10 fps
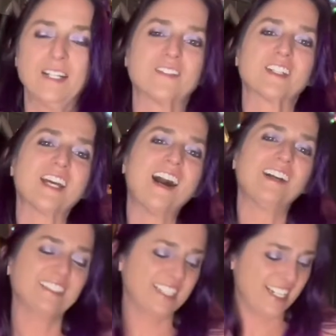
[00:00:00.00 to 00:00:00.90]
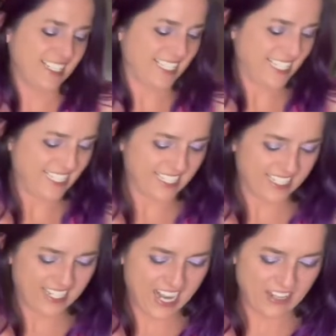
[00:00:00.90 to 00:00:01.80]
For the holiday
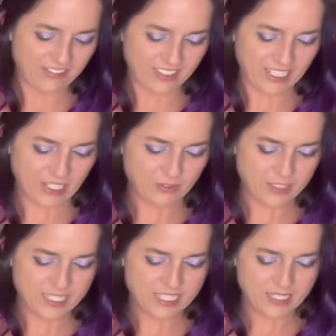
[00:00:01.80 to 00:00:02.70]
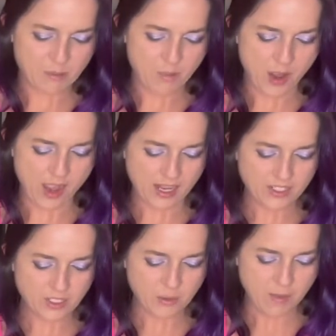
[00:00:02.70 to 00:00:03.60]
season, I feel like for December, I
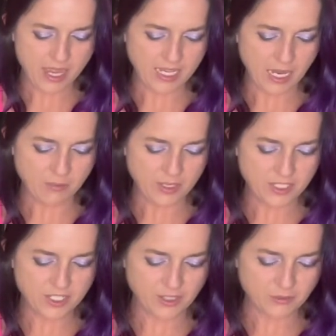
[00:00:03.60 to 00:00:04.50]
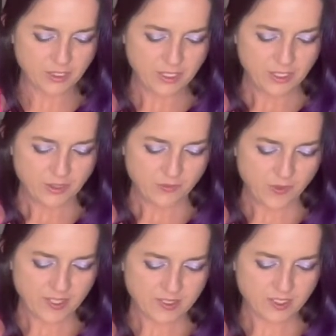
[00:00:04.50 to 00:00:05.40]
should make a bunch of
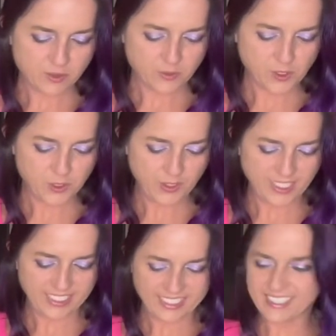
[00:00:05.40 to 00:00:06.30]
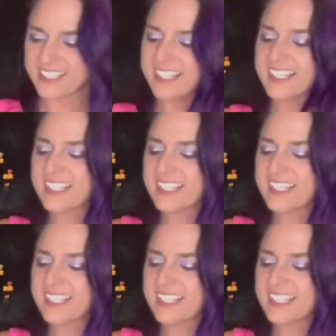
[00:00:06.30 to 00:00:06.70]
festive cookies.